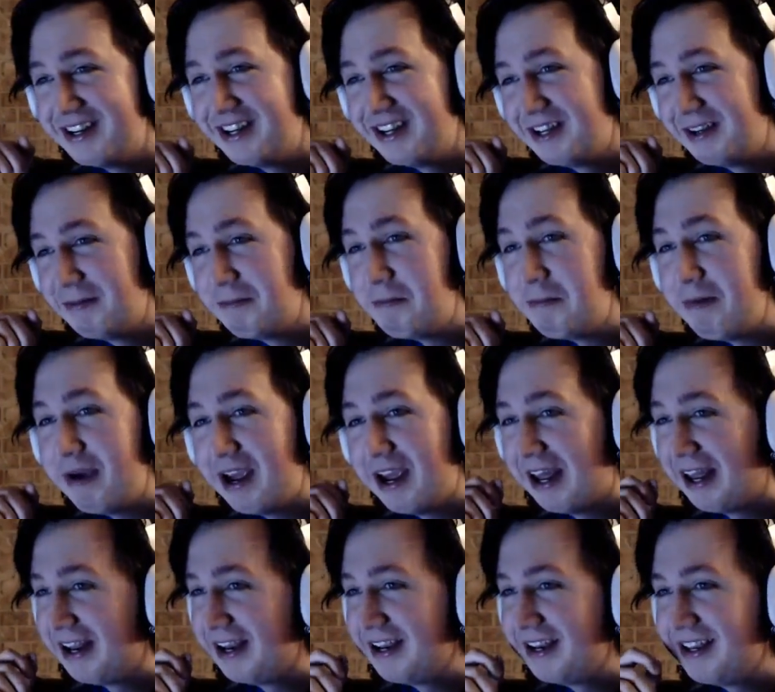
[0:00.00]

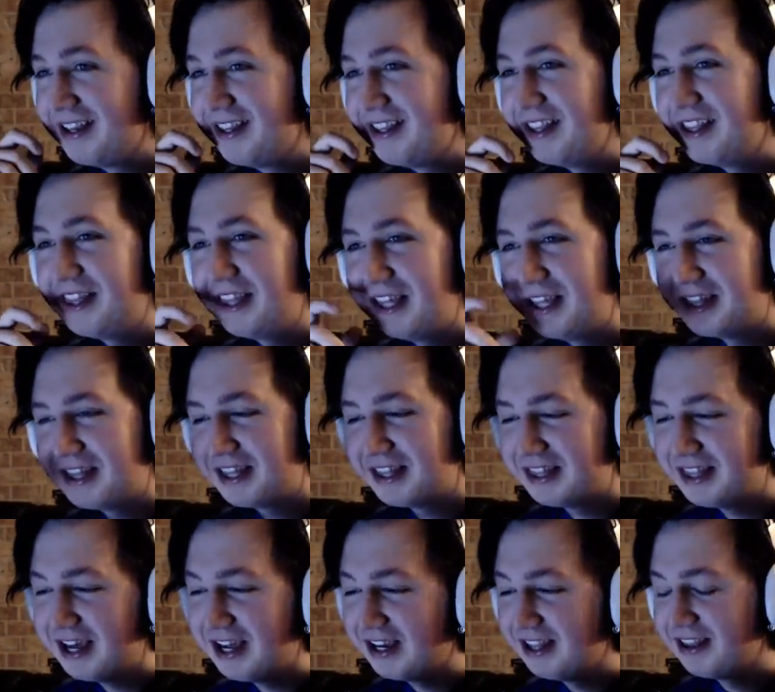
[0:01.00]
man, to think that
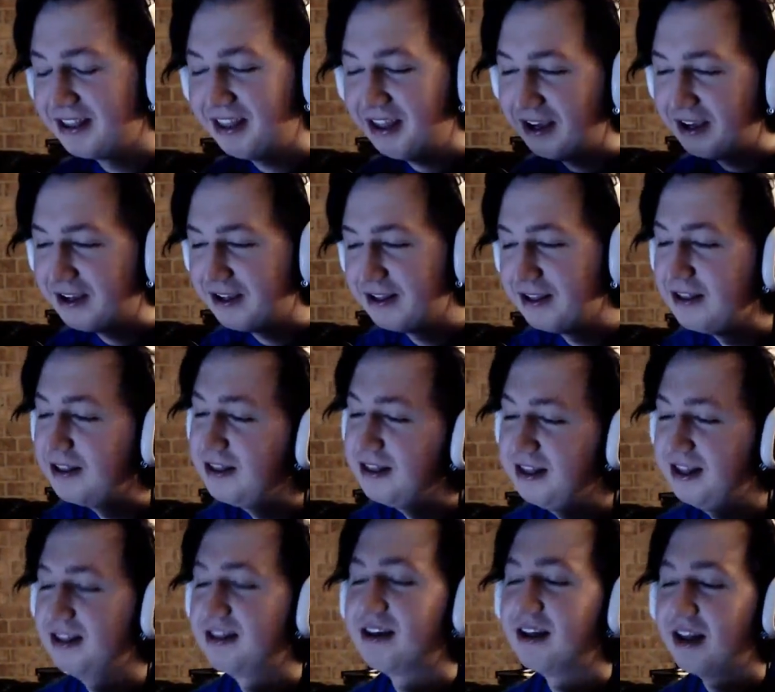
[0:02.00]
that is like
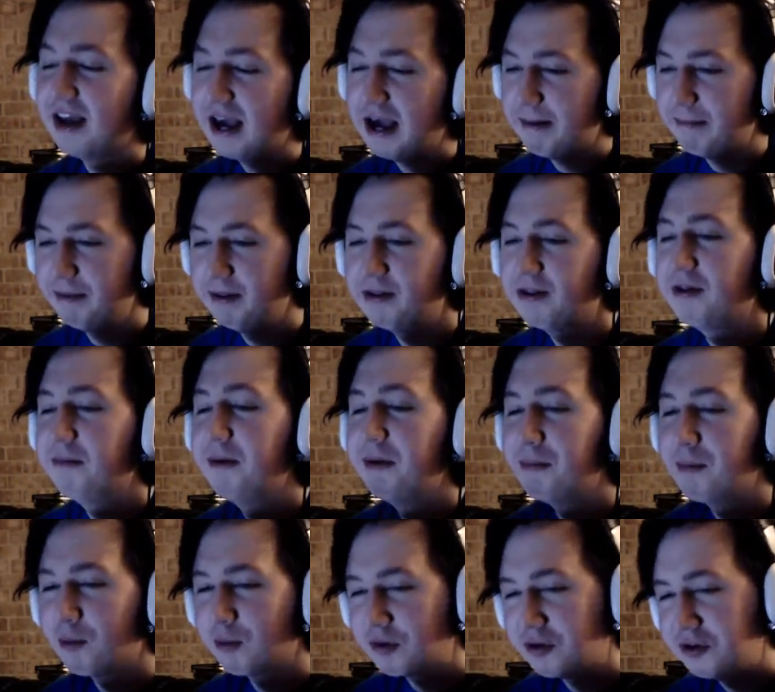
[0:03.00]
that's going to happen. There's going to be
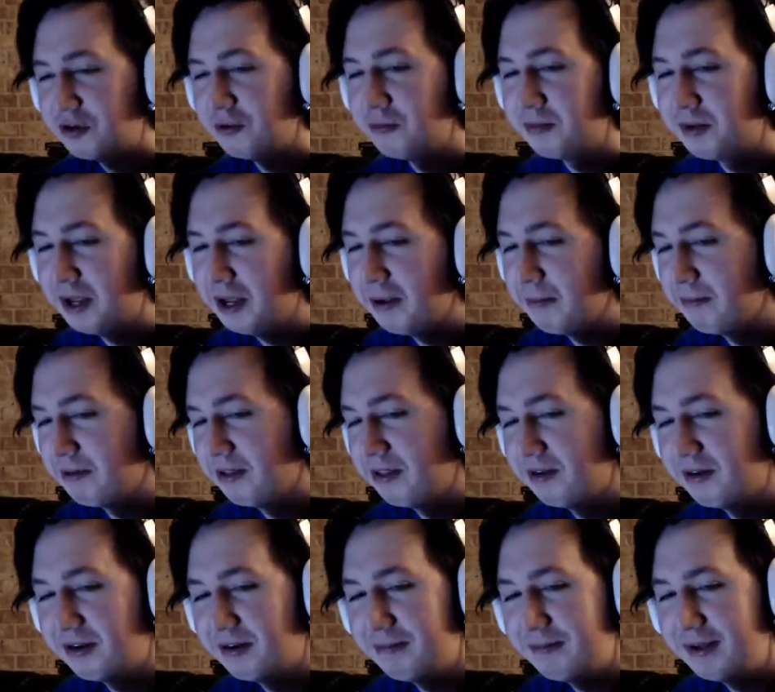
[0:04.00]
more Doom games and they're
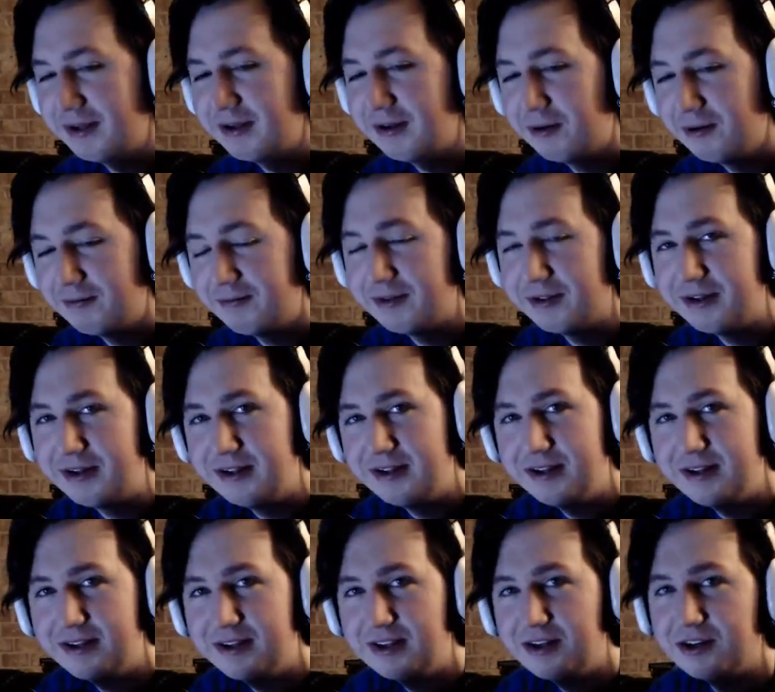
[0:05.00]
going to be hopefully
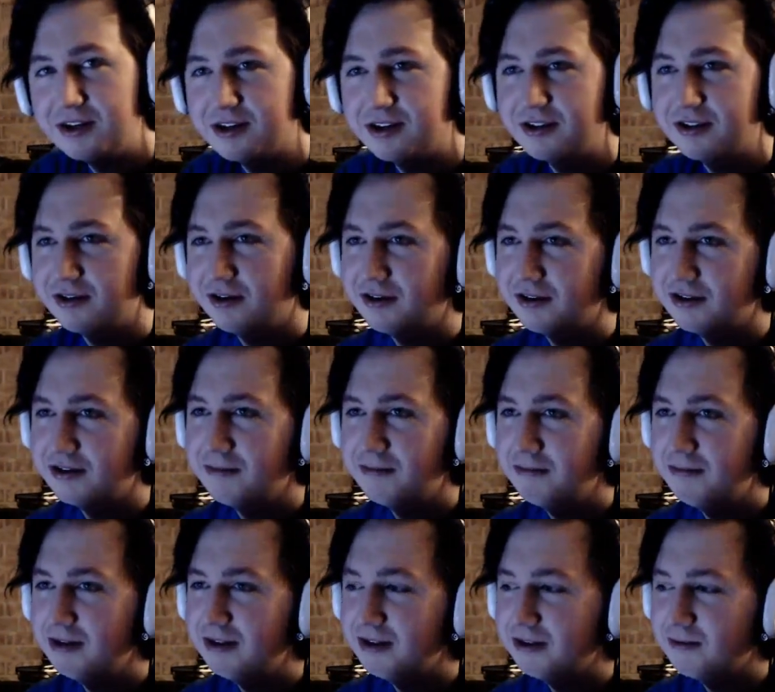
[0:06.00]
just as awesome
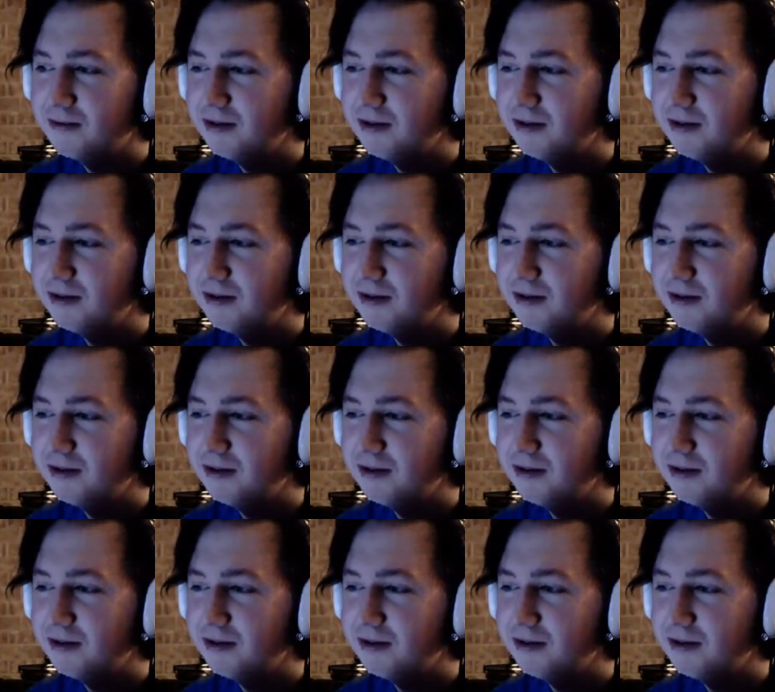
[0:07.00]
is really